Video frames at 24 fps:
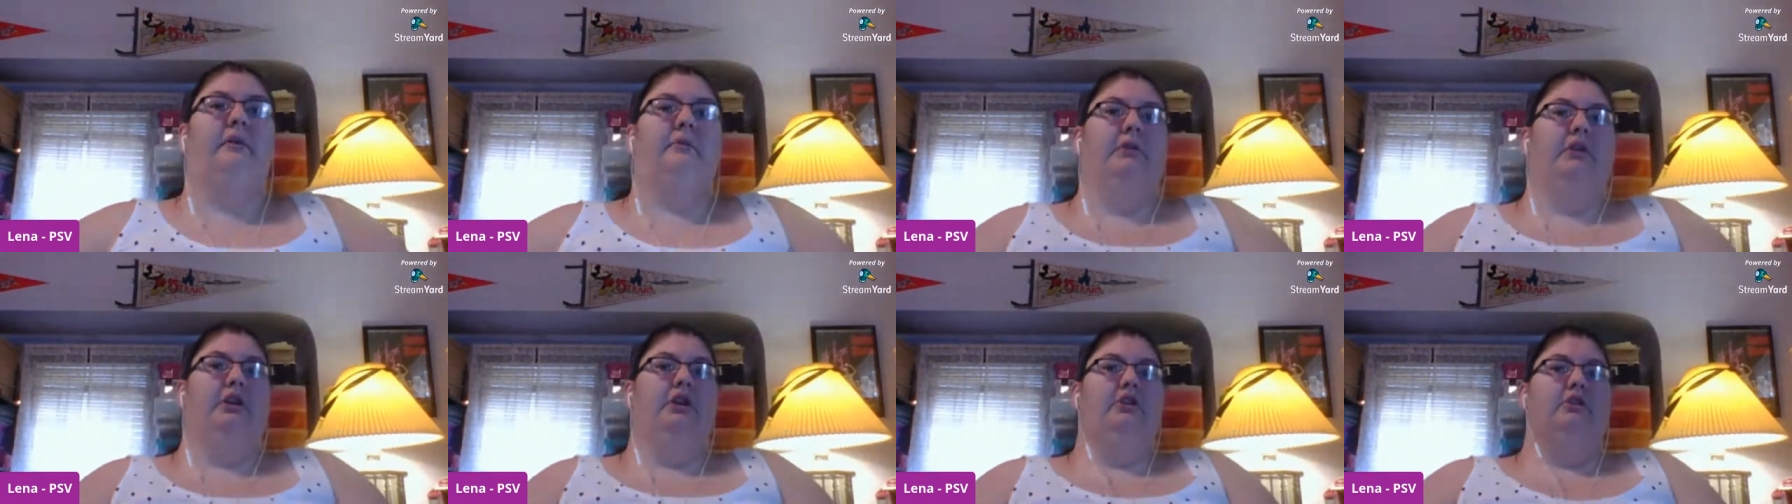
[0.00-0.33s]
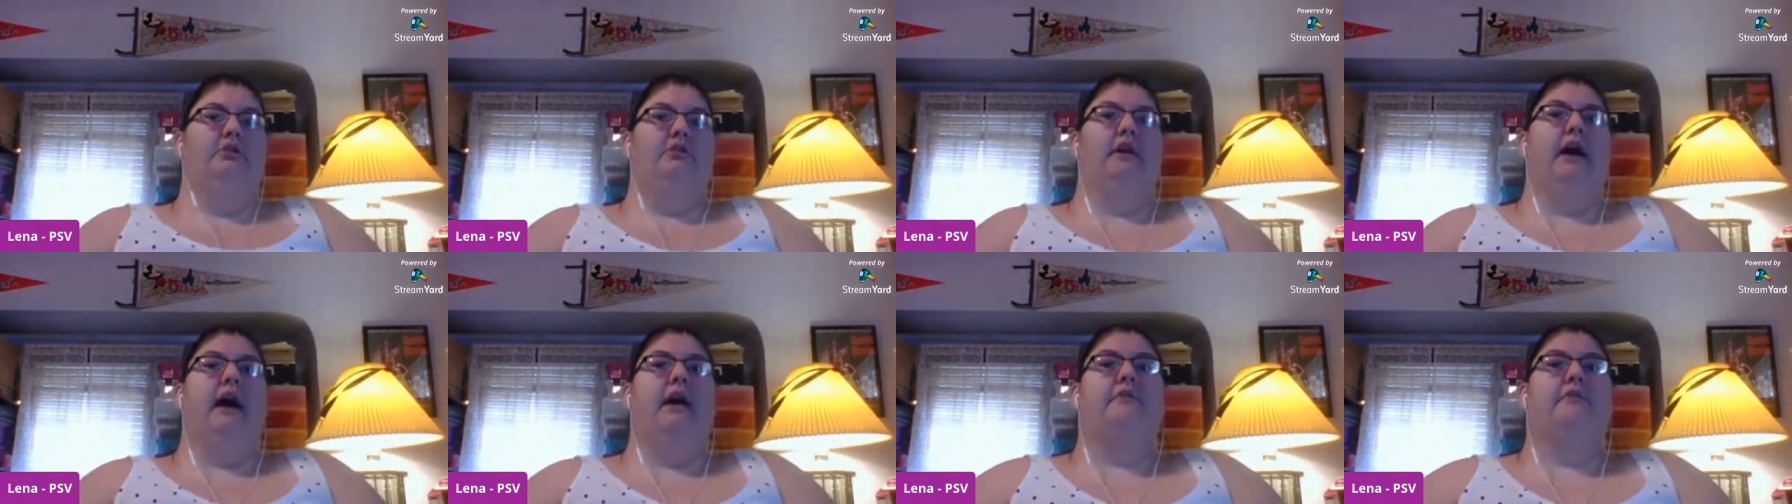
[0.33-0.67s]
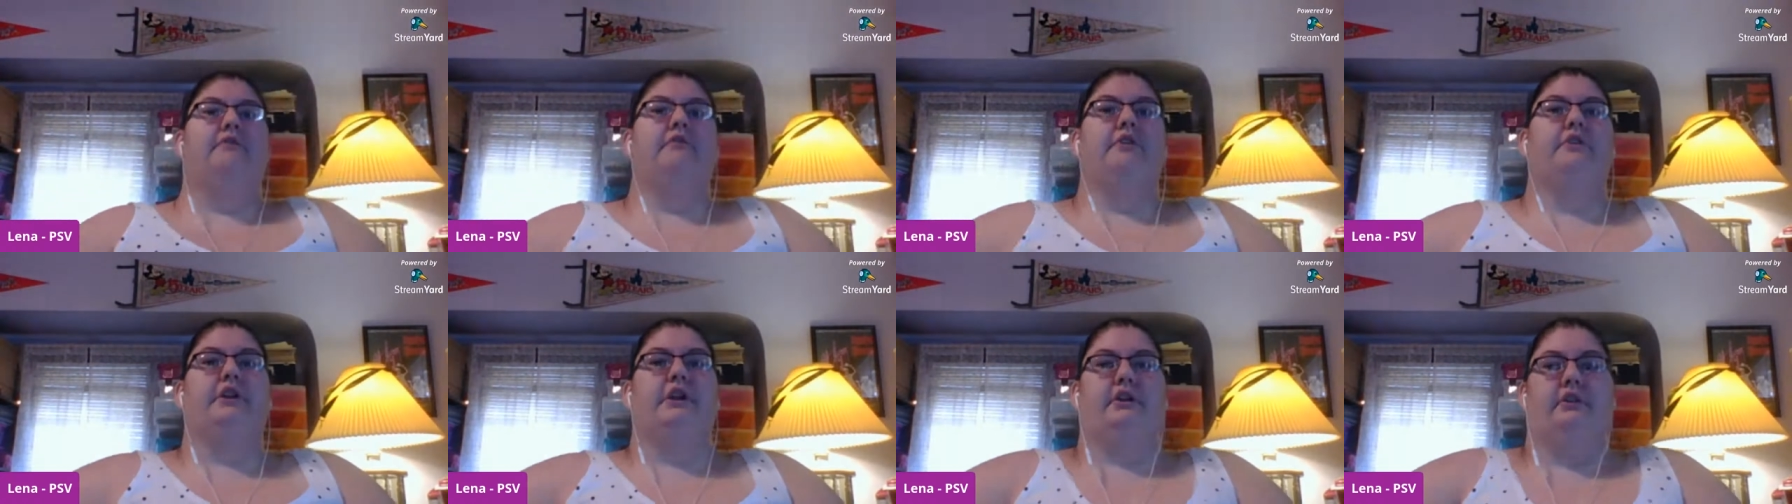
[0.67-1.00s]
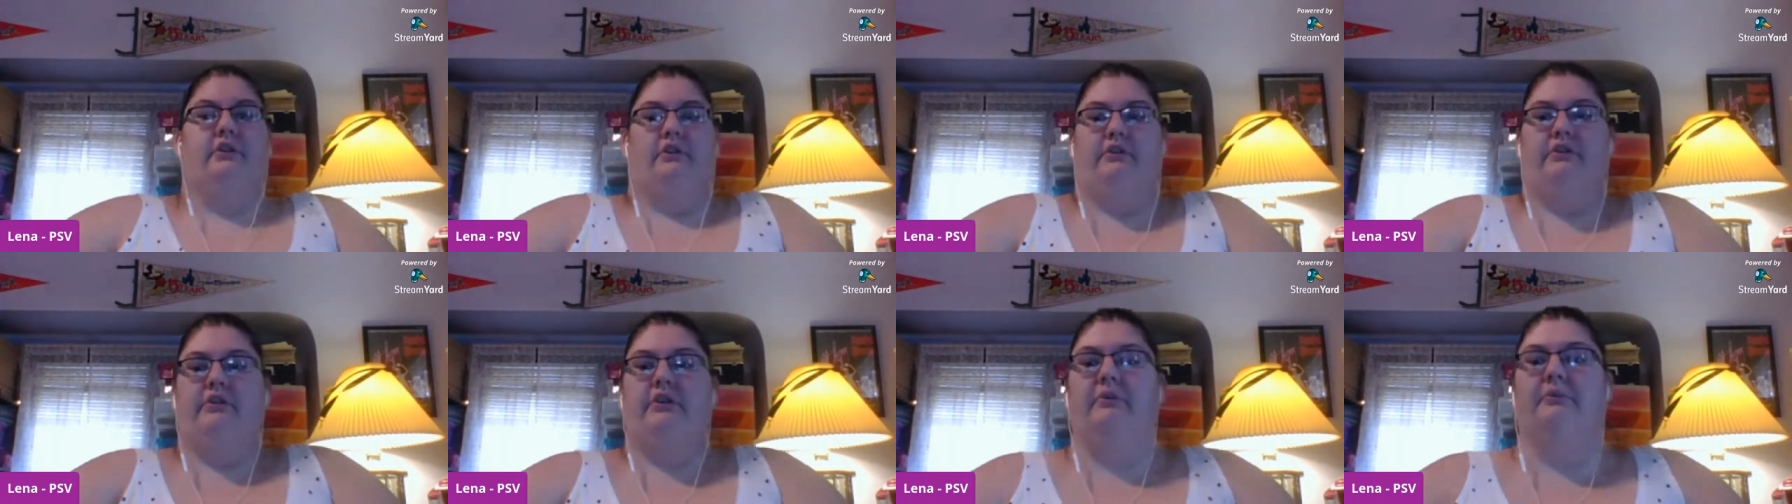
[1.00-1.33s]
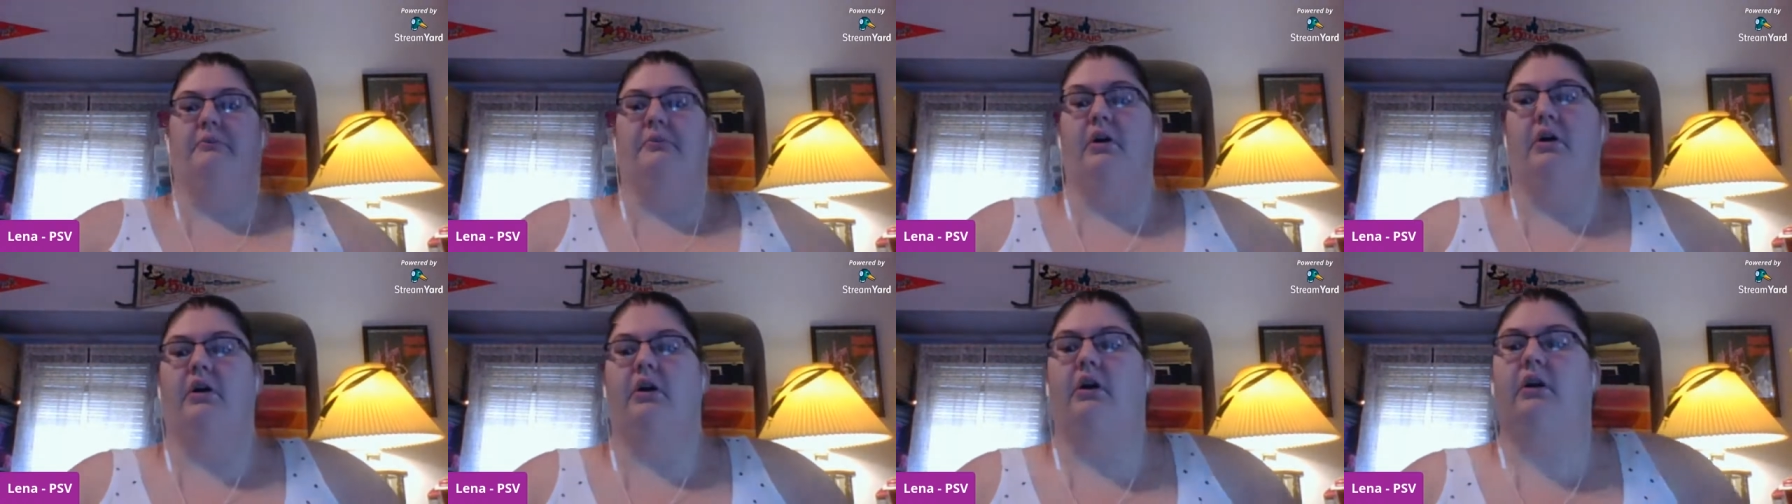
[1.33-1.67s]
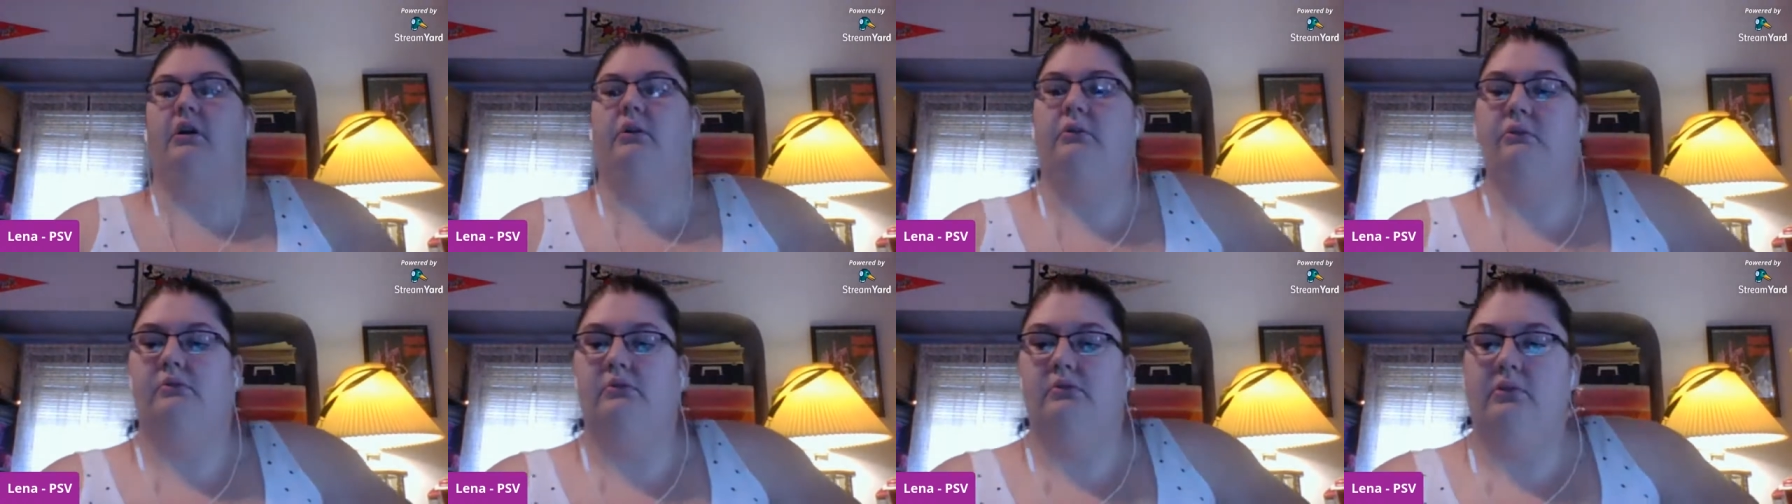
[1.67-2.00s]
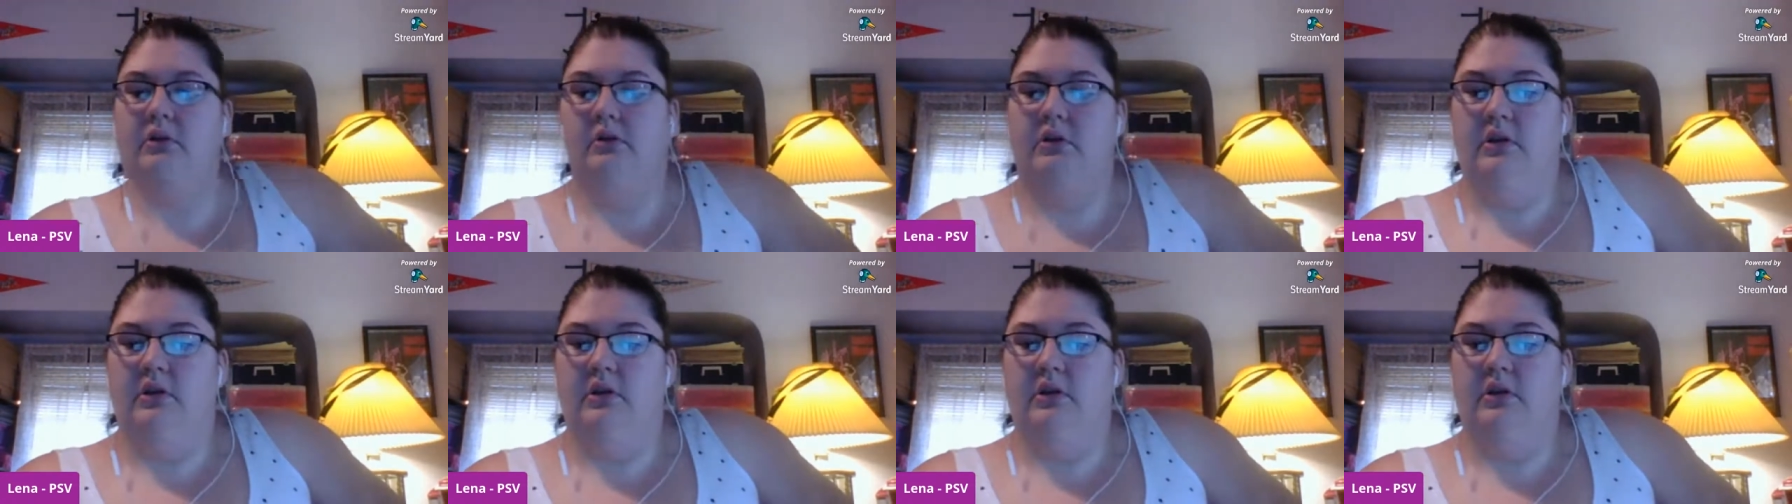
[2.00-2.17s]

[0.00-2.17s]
I'm gonna do that for dinner tomorrow.